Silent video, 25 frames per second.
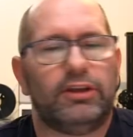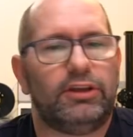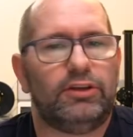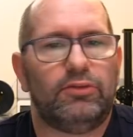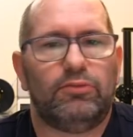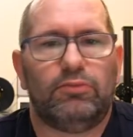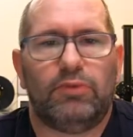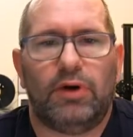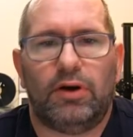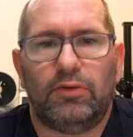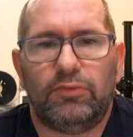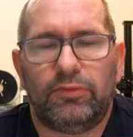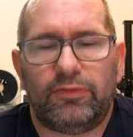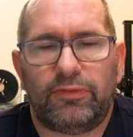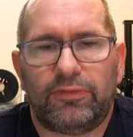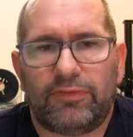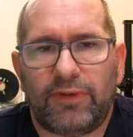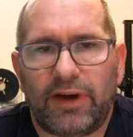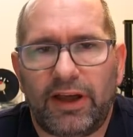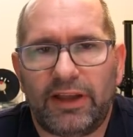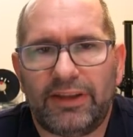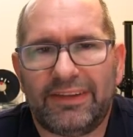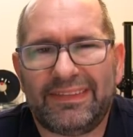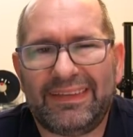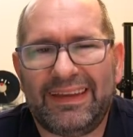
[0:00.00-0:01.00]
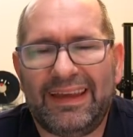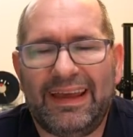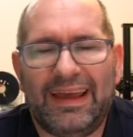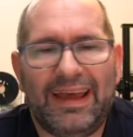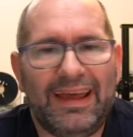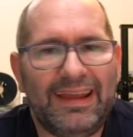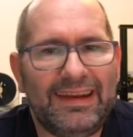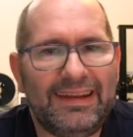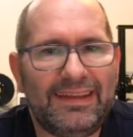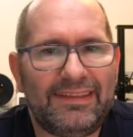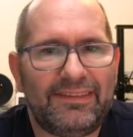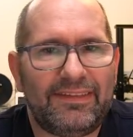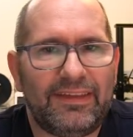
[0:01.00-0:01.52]
you won't find
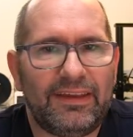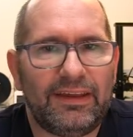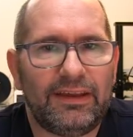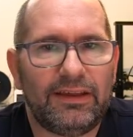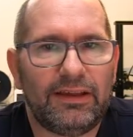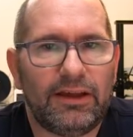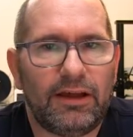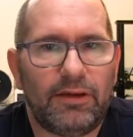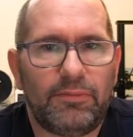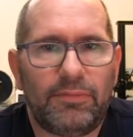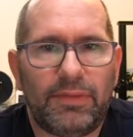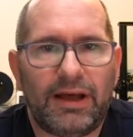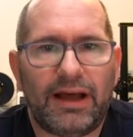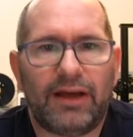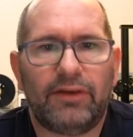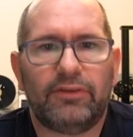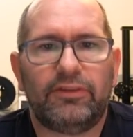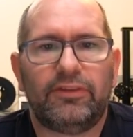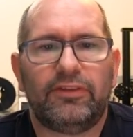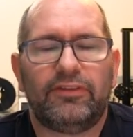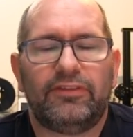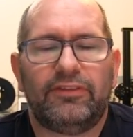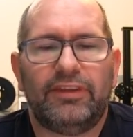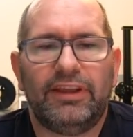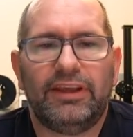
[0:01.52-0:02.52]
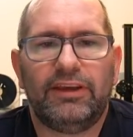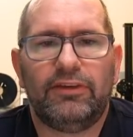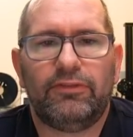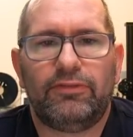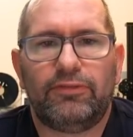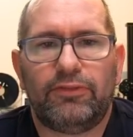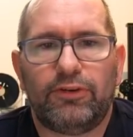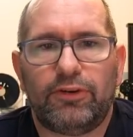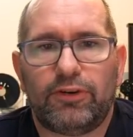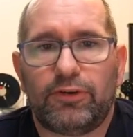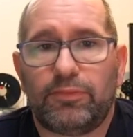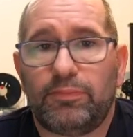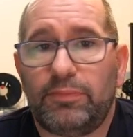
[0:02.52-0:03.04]
anything about
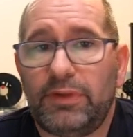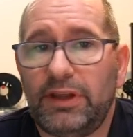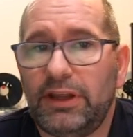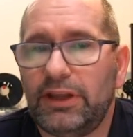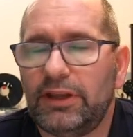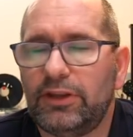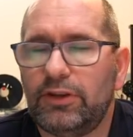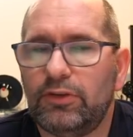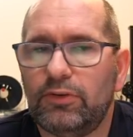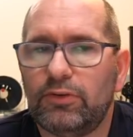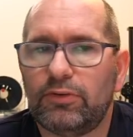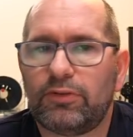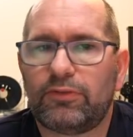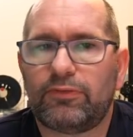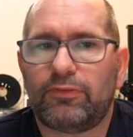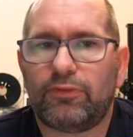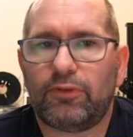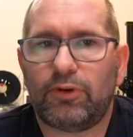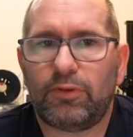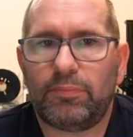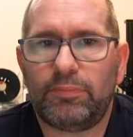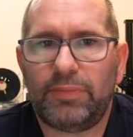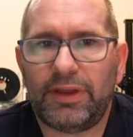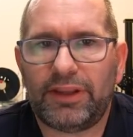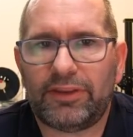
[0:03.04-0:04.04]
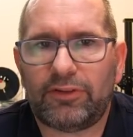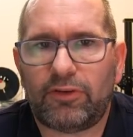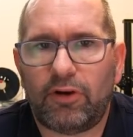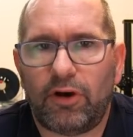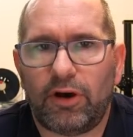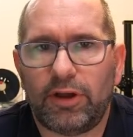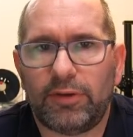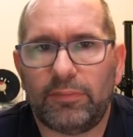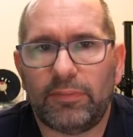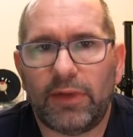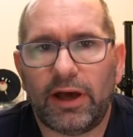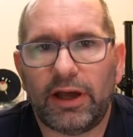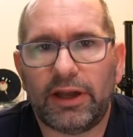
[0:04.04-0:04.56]
Thingiverse being used for
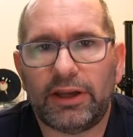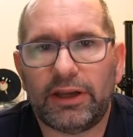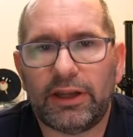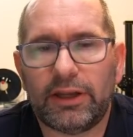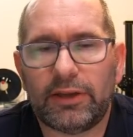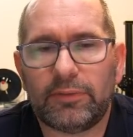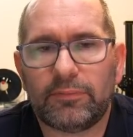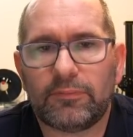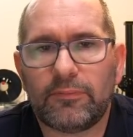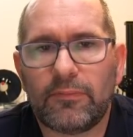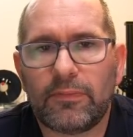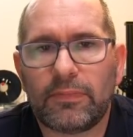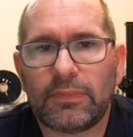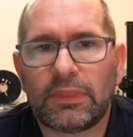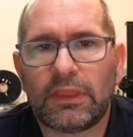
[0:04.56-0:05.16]
Bitcoin mining.